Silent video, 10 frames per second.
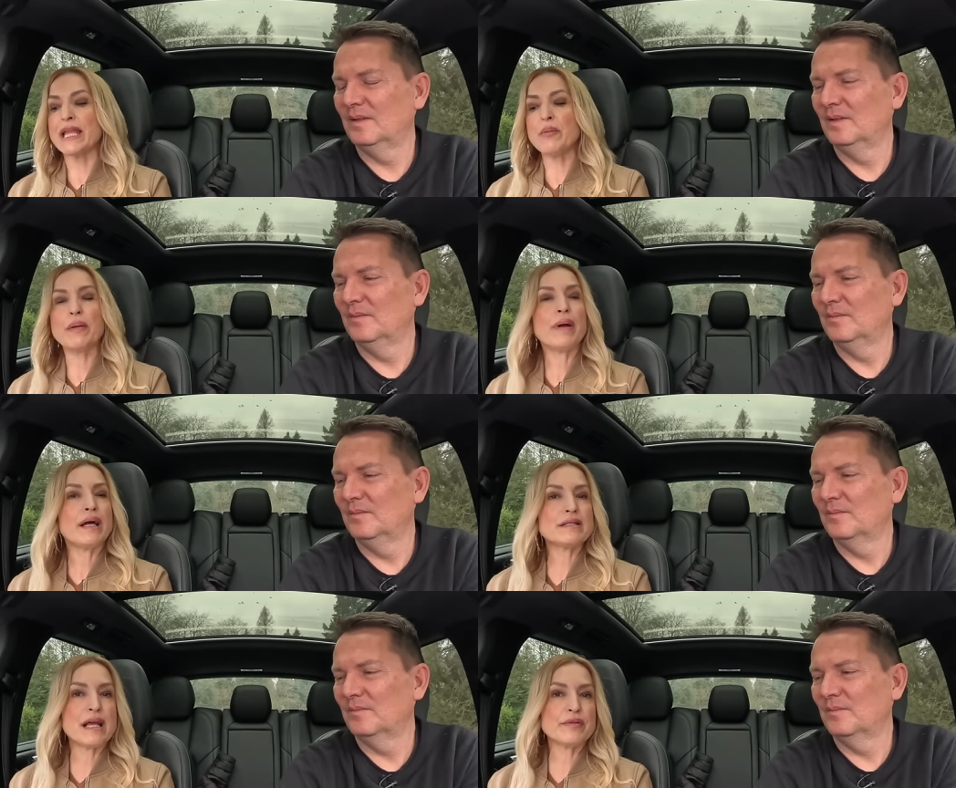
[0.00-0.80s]
Speaker 1: 81
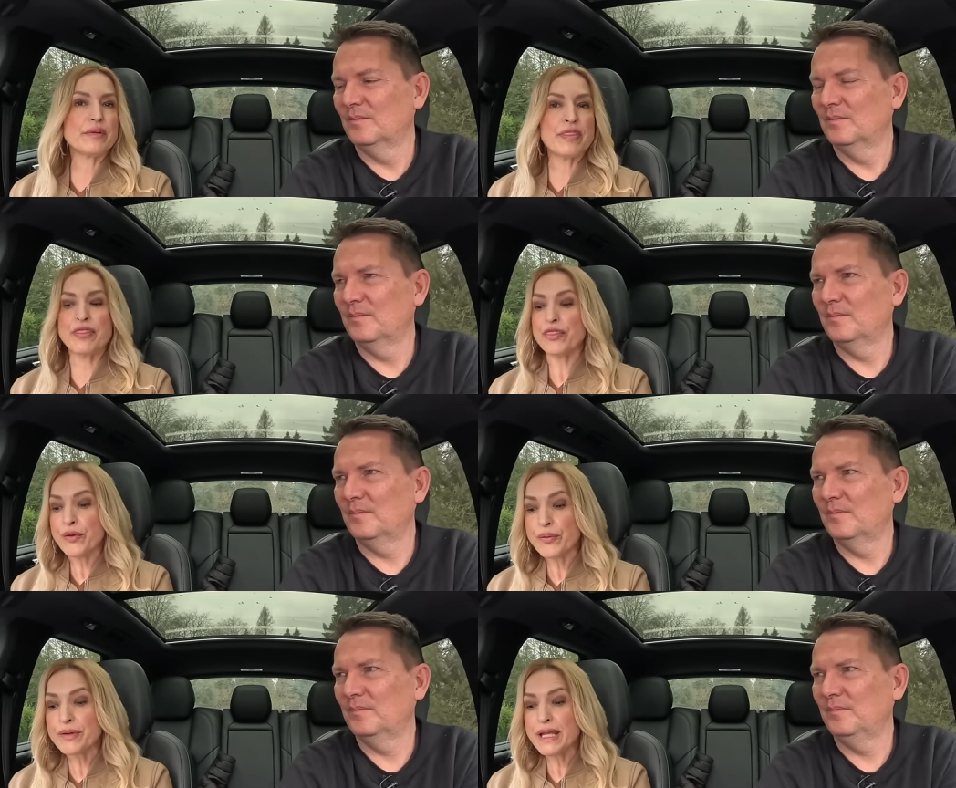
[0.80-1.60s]
miles
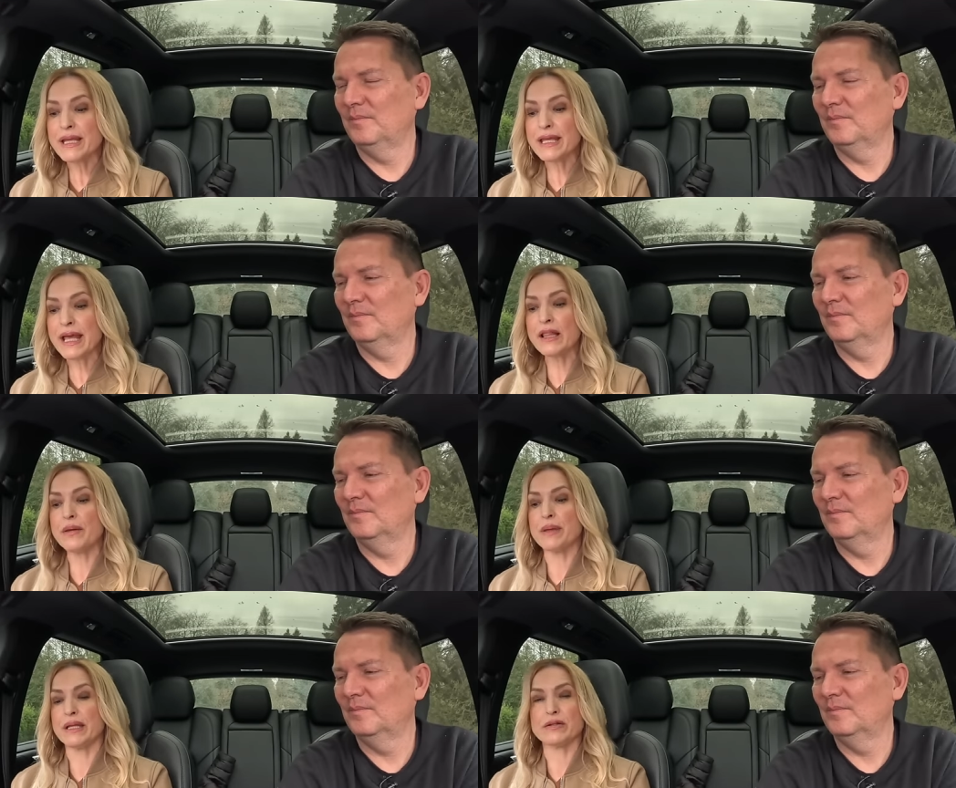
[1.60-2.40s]
130
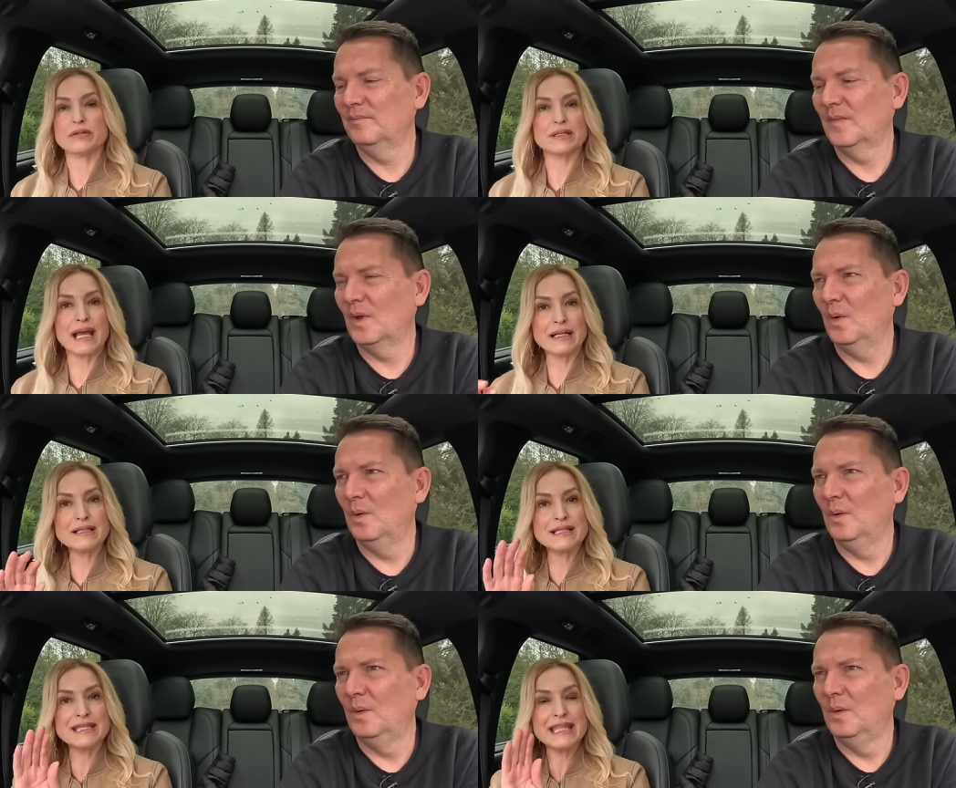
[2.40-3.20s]
kilometers
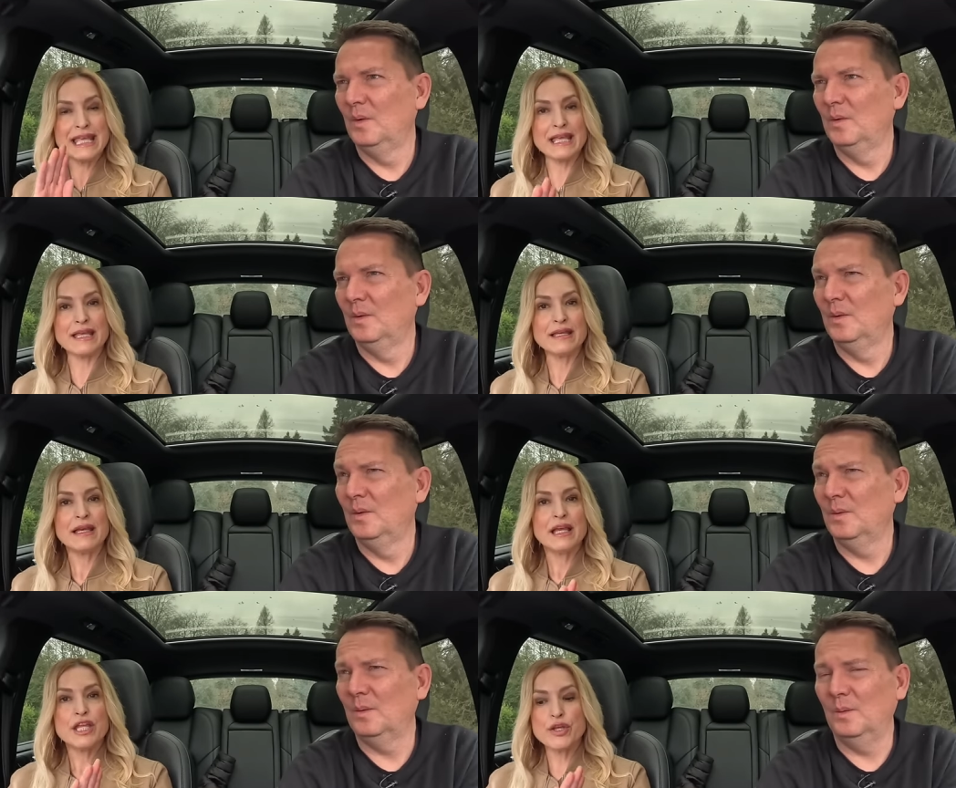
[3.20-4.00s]
that's the
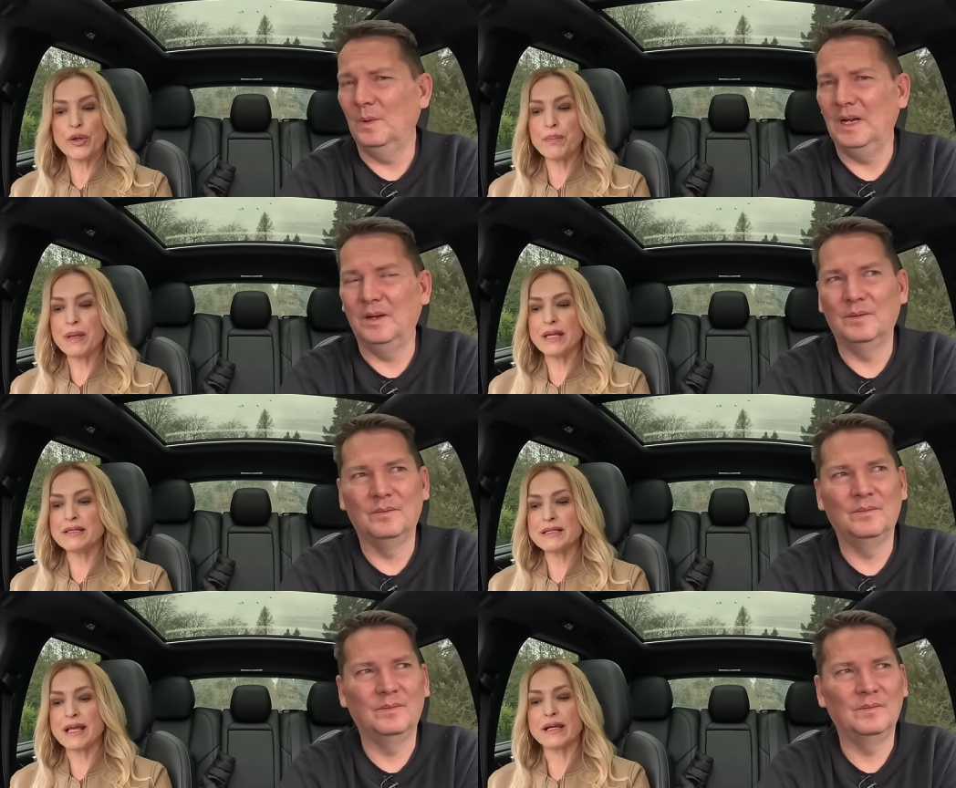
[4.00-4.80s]
wow.
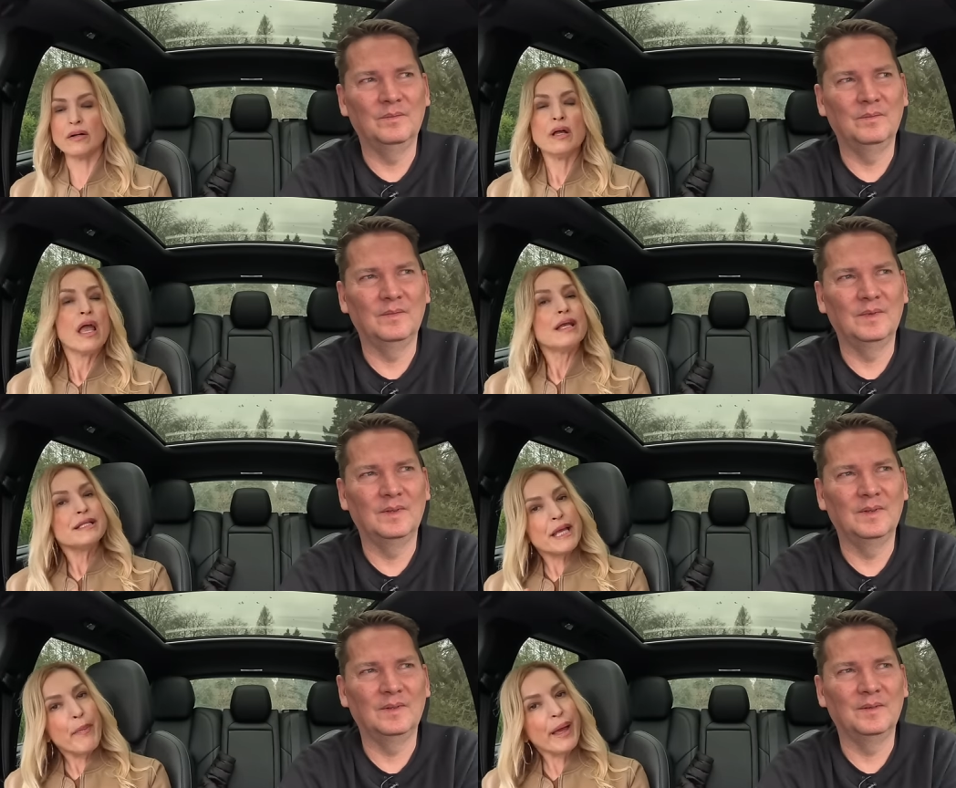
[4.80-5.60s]
european cycle
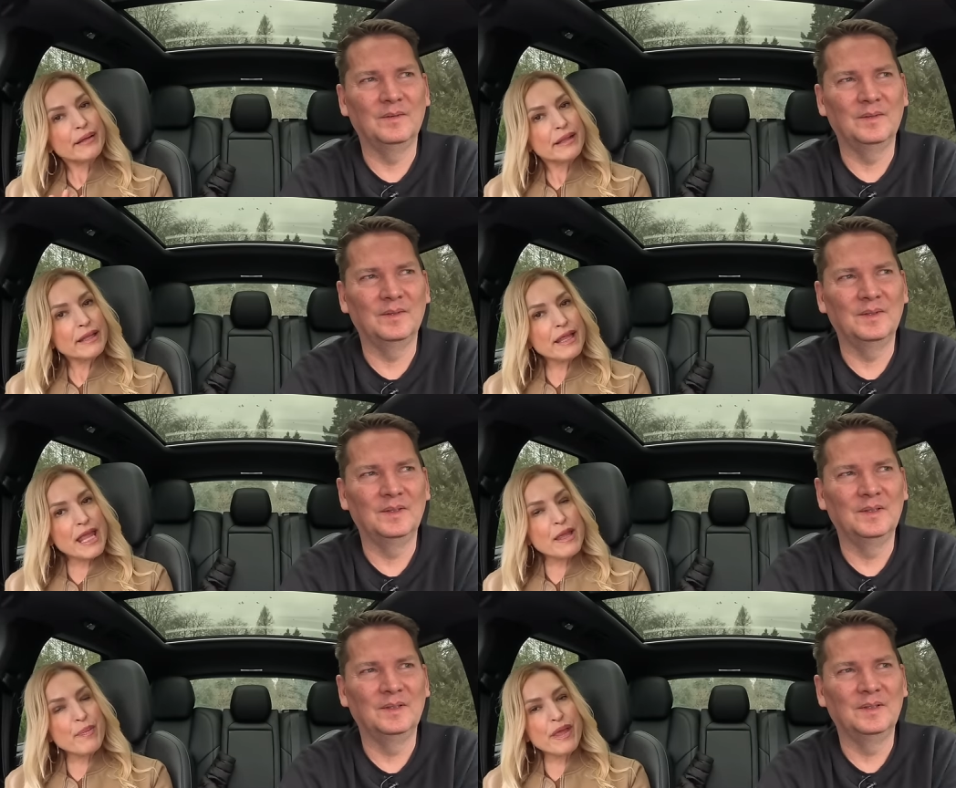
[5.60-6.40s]
typically the
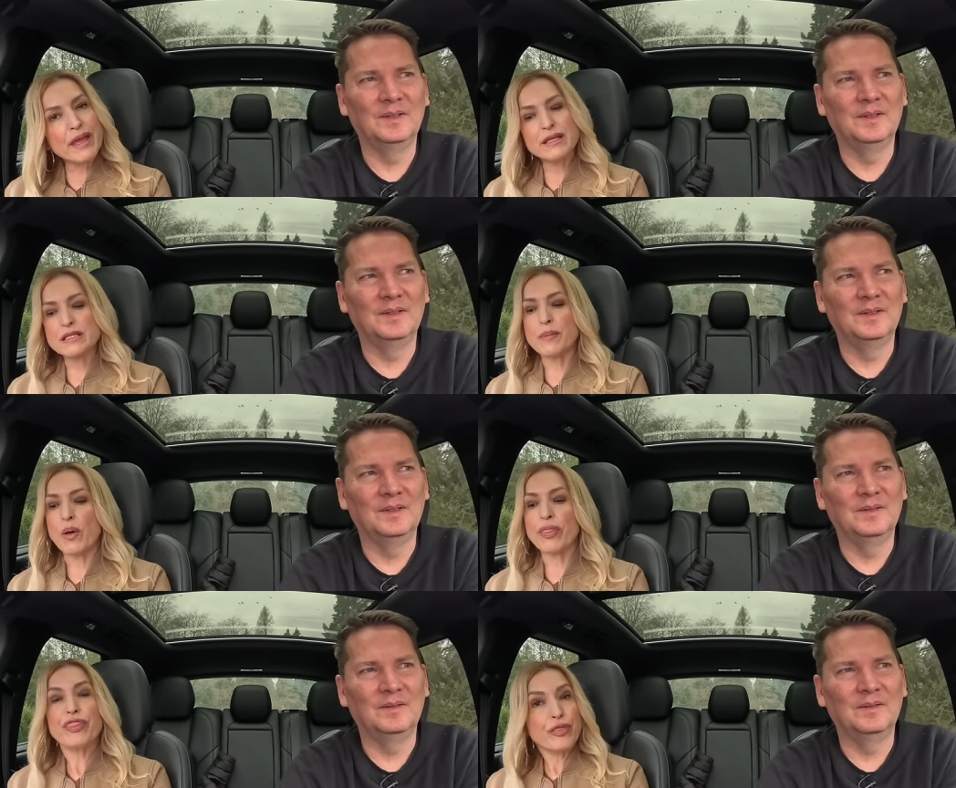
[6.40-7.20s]
epa is
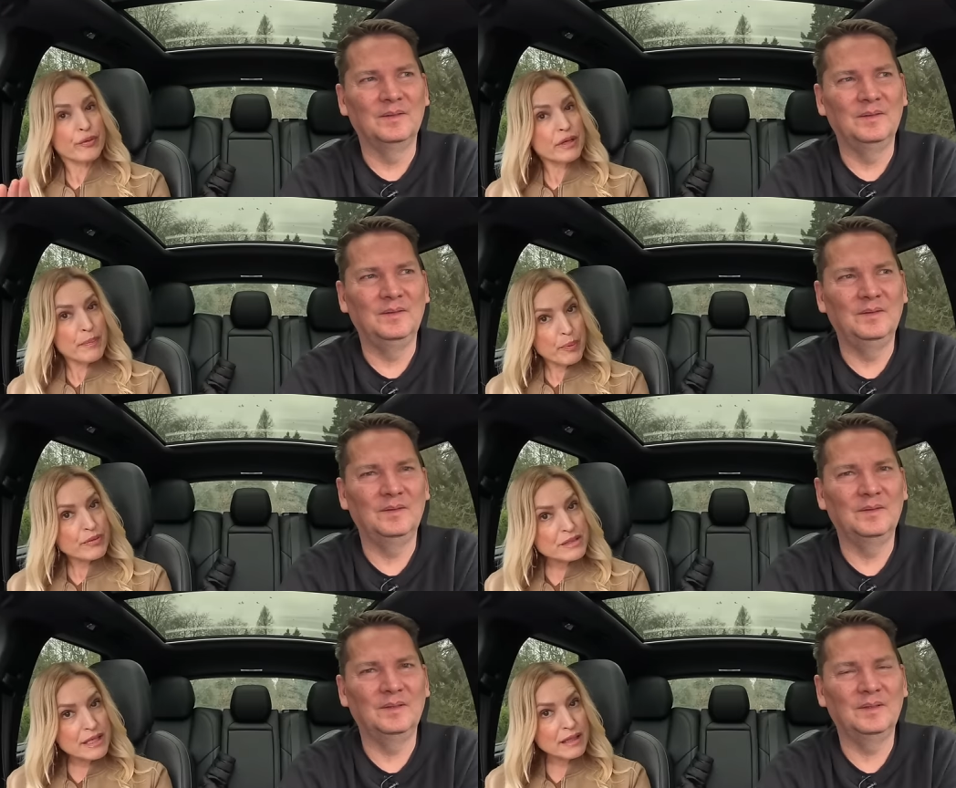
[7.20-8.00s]
about
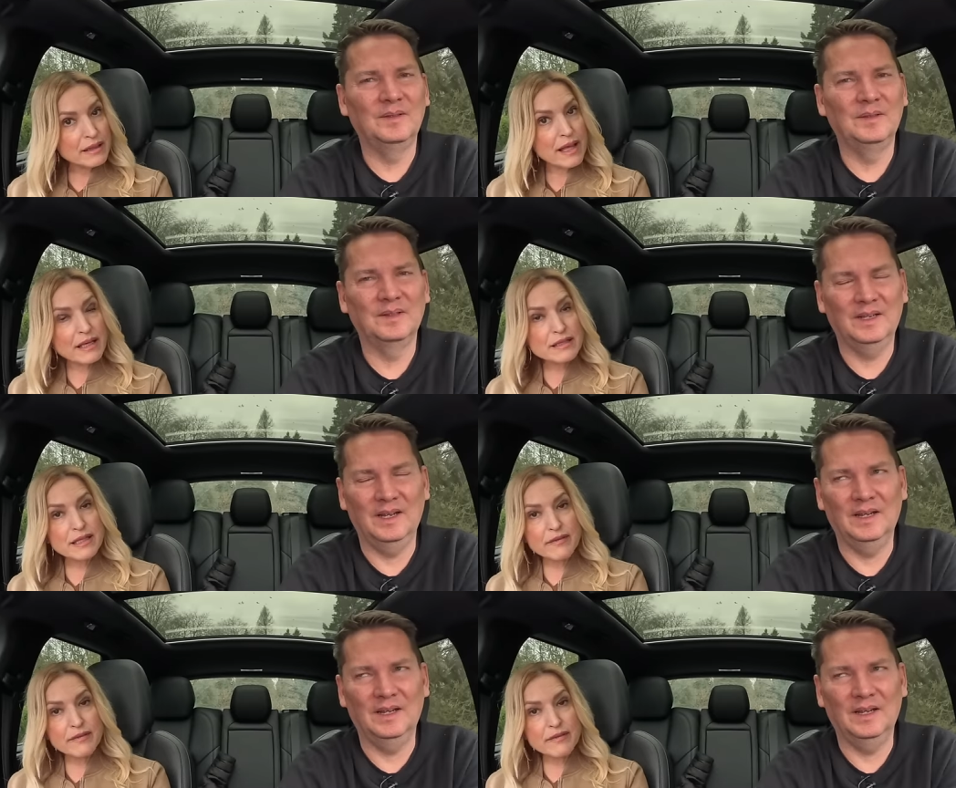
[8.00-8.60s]
30% less yeah.